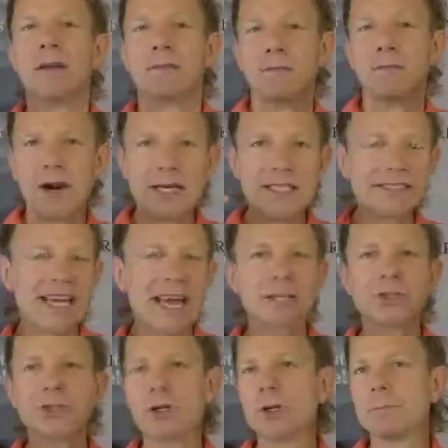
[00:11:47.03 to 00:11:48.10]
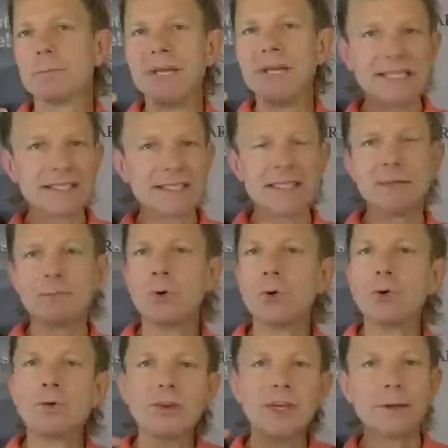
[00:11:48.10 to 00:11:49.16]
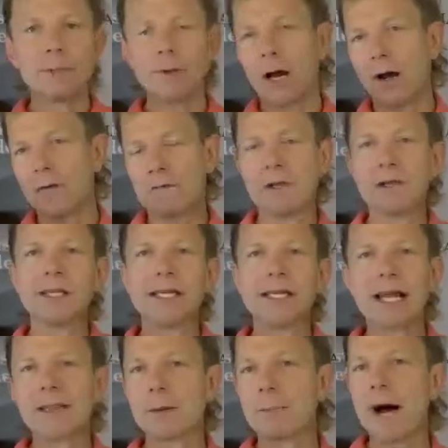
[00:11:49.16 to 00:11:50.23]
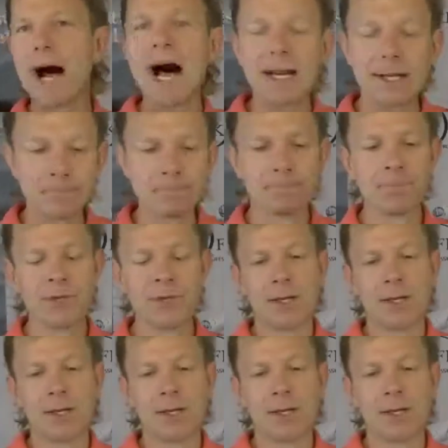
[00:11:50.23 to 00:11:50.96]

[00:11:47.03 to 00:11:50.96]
very textured, piecey, movie feeling at the bottom.